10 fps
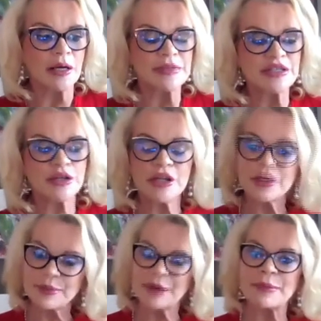So a
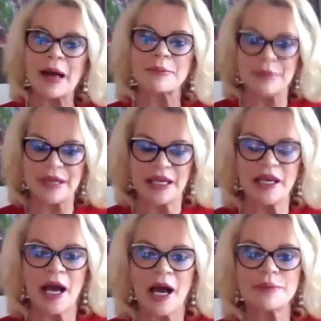little bit about
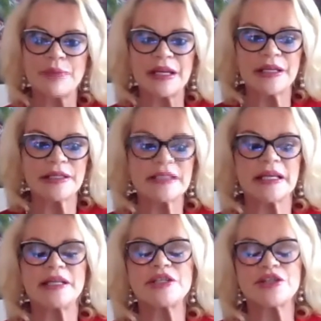me. I've been in this
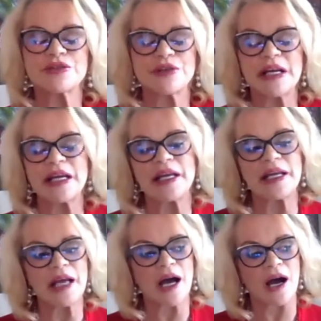
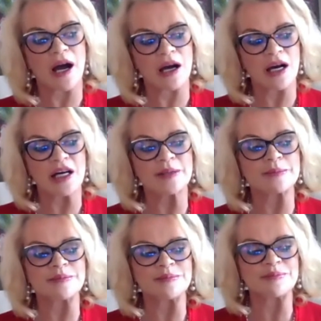industry,
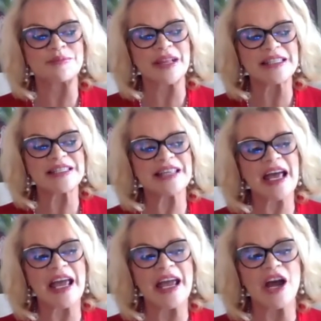let's
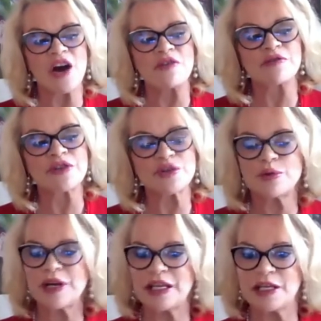say over
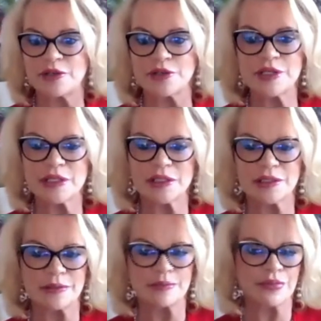20 years
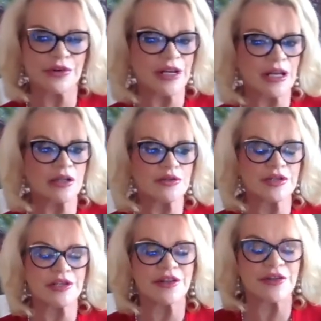and pretty
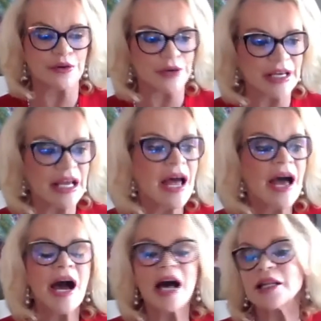close to 30.
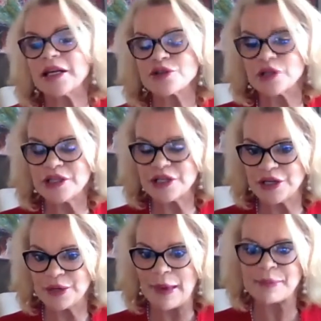Electrical
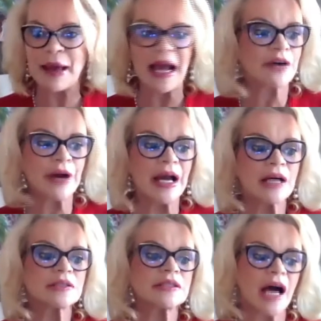engineer by
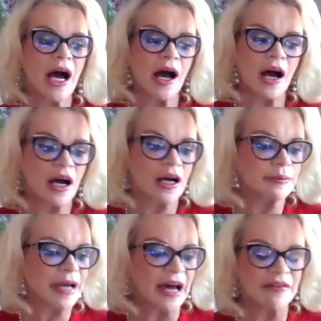background,
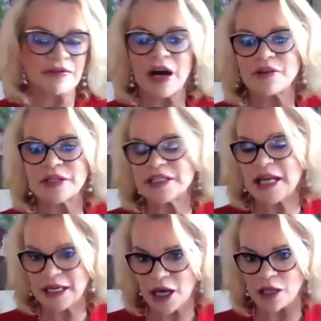got involved in
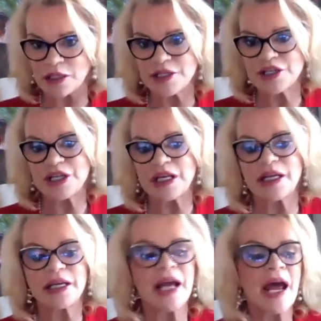
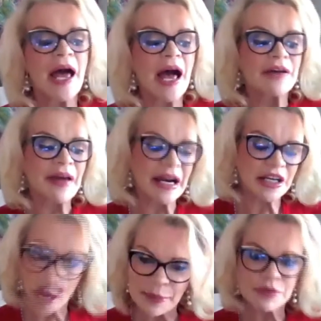technology, had
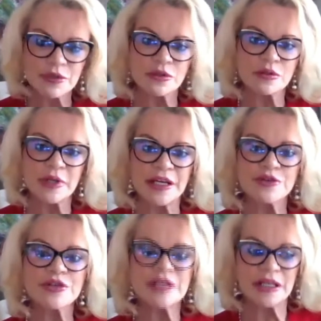a couple
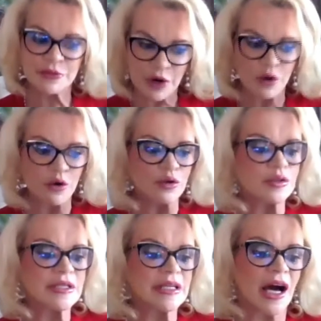interesting roles.